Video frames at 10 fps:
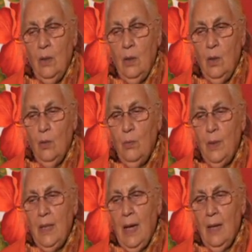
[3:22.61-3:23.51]
You know,
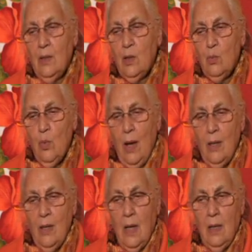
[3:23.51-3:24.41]
be as
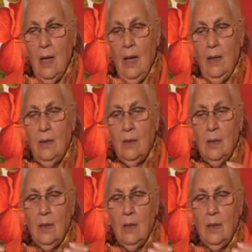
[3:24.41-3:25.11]
one and